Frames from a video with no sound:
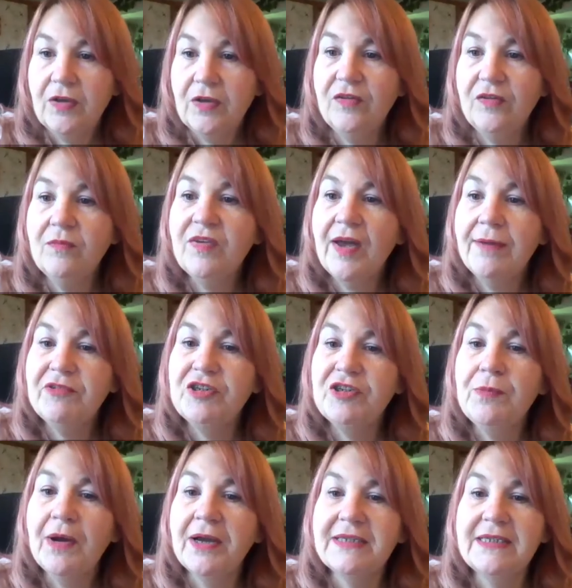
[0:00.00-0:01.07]
Sometimes
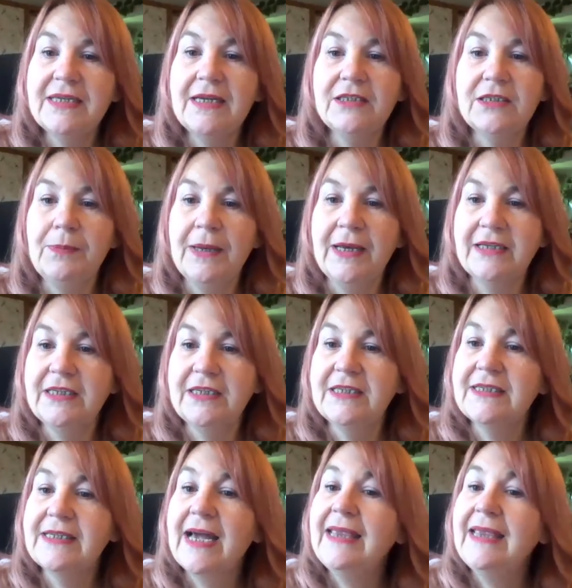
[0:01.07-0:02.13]
you might see her
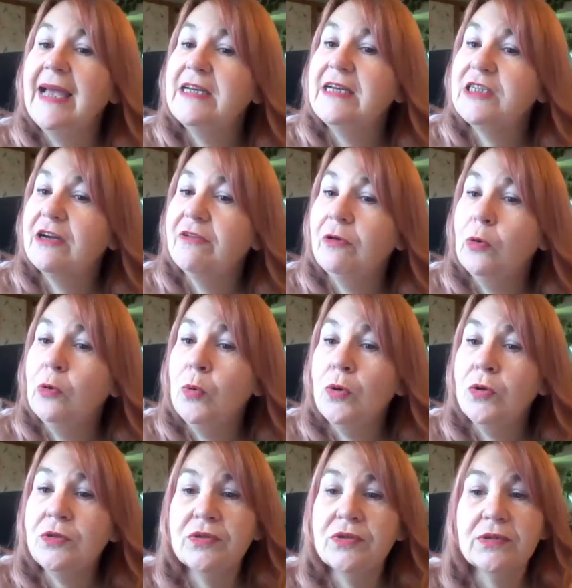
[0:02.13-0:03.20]
depicted as Our Lady of
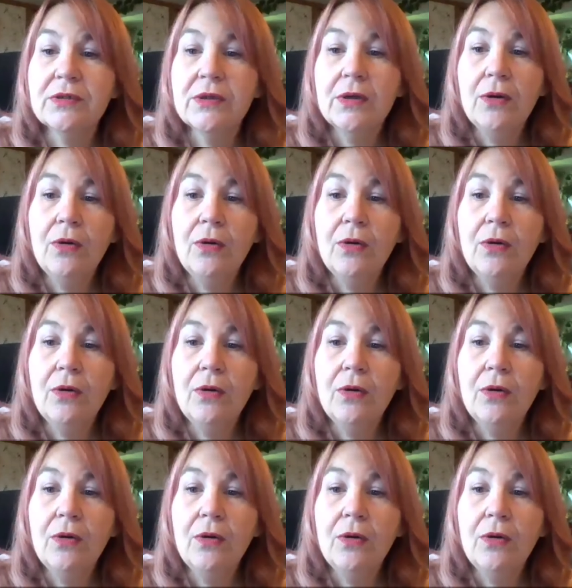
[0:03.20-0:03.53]
Lourdes